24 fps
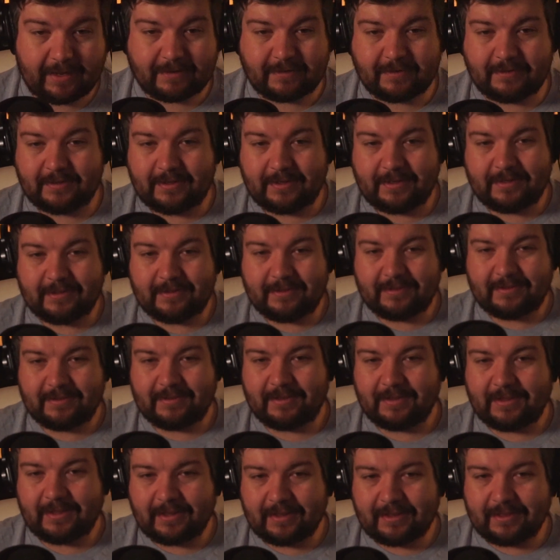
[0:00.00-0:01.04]
is
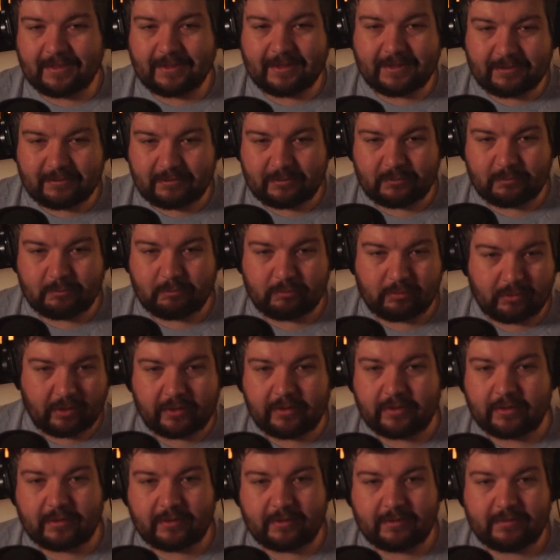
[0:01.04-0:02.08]
the little
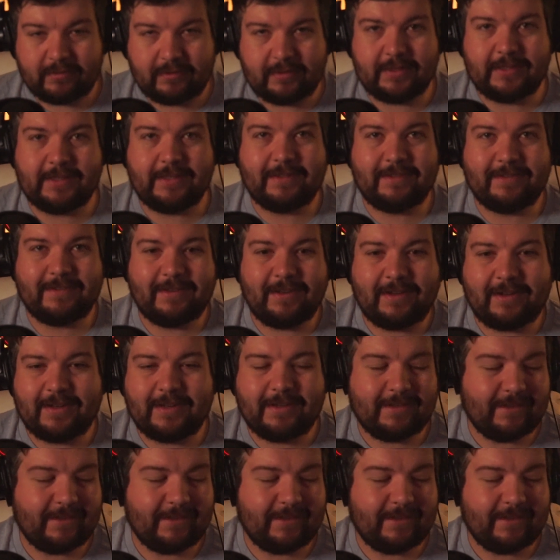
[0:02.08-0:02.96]
brother. It is not